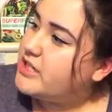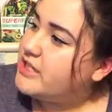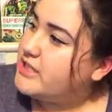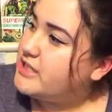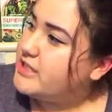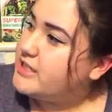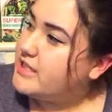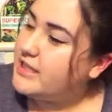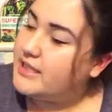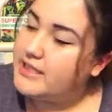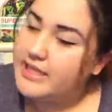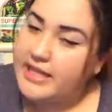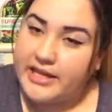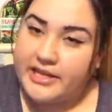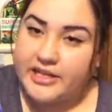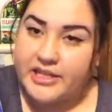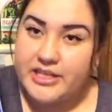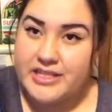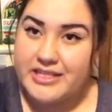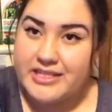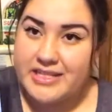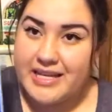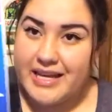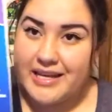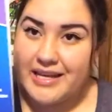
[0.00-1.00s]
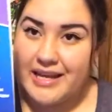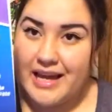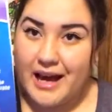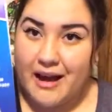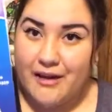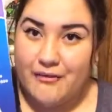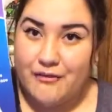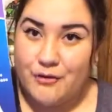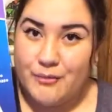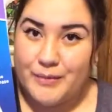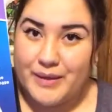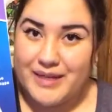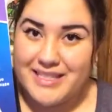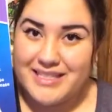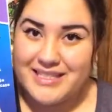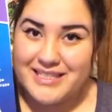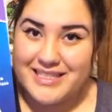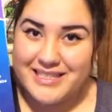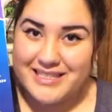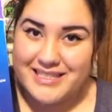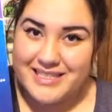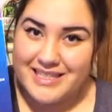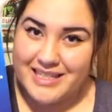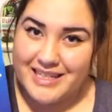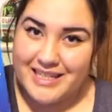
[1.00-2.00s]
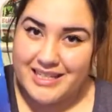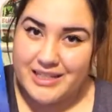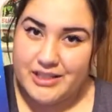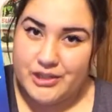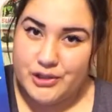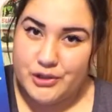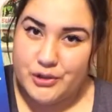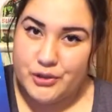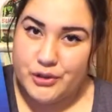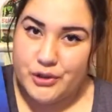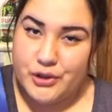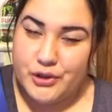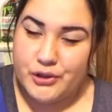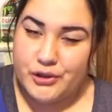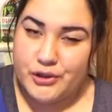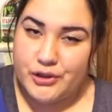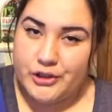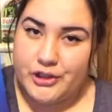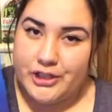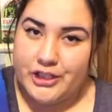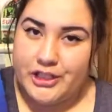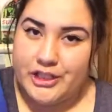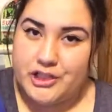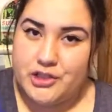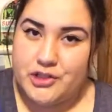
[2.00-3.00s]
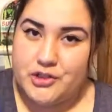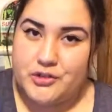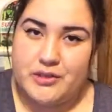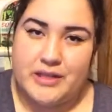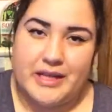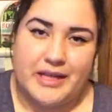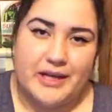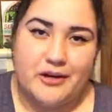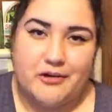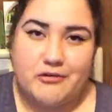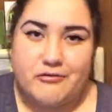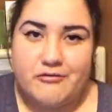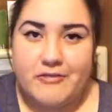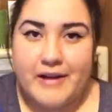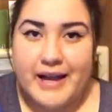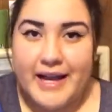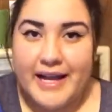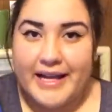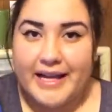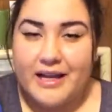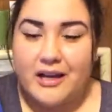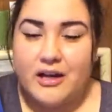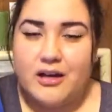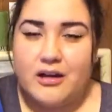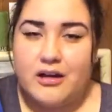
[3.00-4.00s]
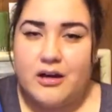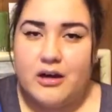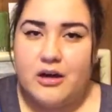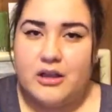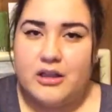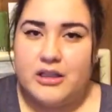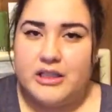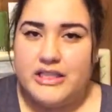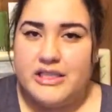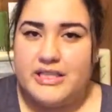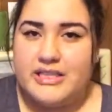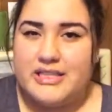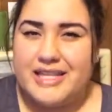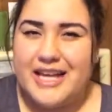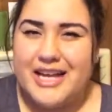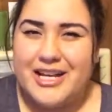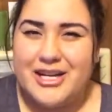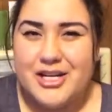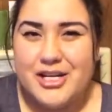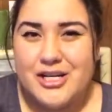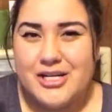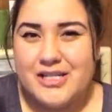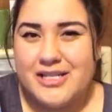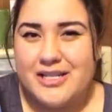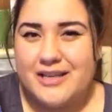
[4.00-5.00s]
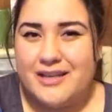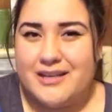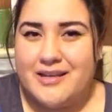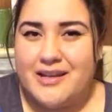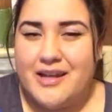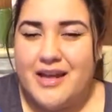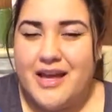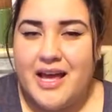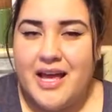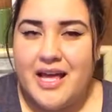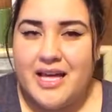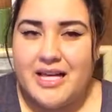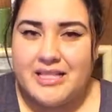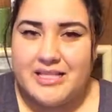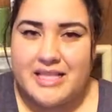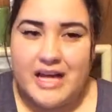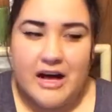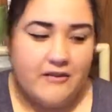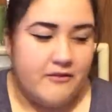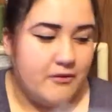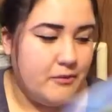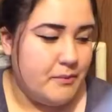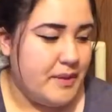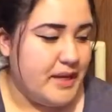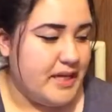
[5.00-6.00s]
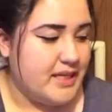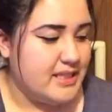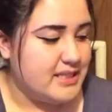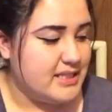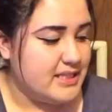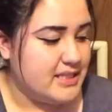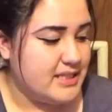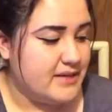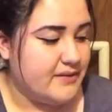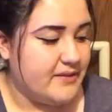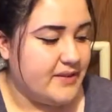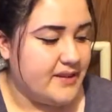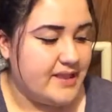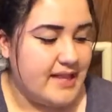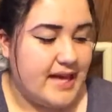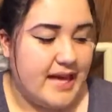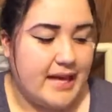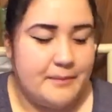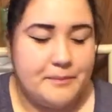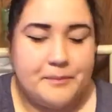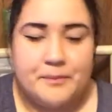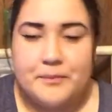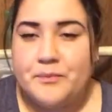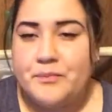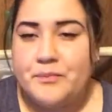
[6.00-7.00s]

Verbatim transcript: is letters and alphabet, since he is learning to like write all his letters and his alphabets and stuff like that.